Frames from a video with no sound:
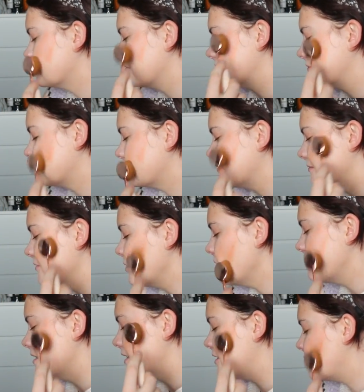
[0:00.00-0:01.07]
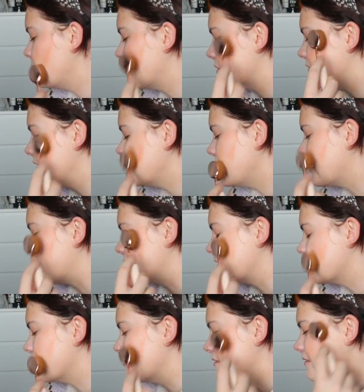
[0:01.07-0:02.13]
doing here? You said you watched videos
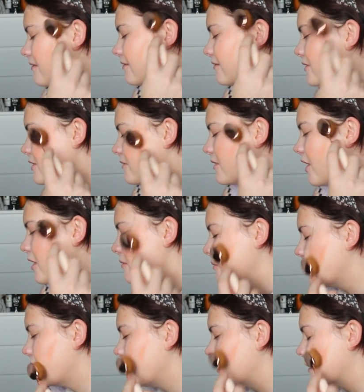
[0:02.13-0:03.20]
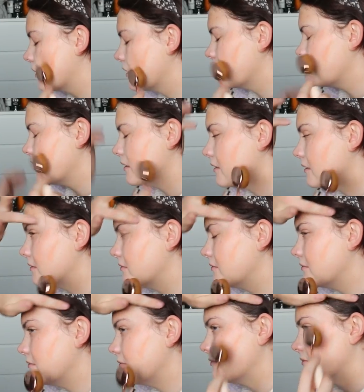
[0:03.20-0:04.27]
to. I watched. Yeah, I did. I
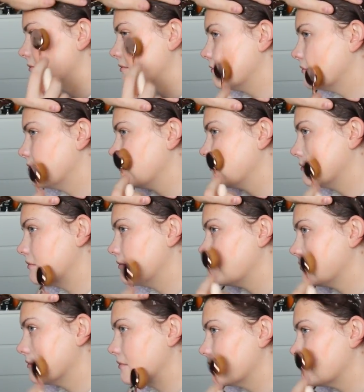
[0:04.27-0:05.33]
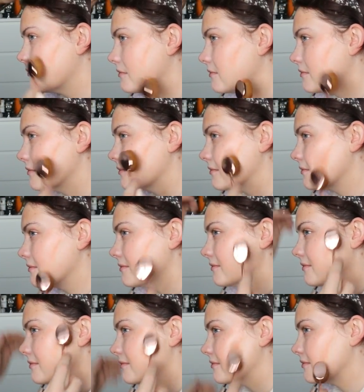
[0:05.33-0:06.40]
did. Doesn't mean I remember what I'm doing on the
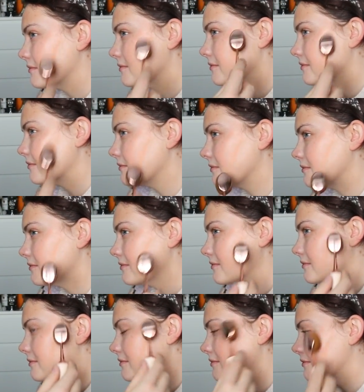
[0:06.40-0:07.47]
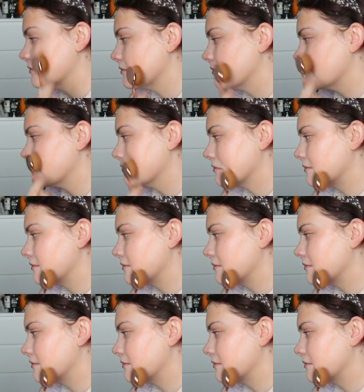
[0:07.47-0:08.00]
moment. Oh God. Oh what.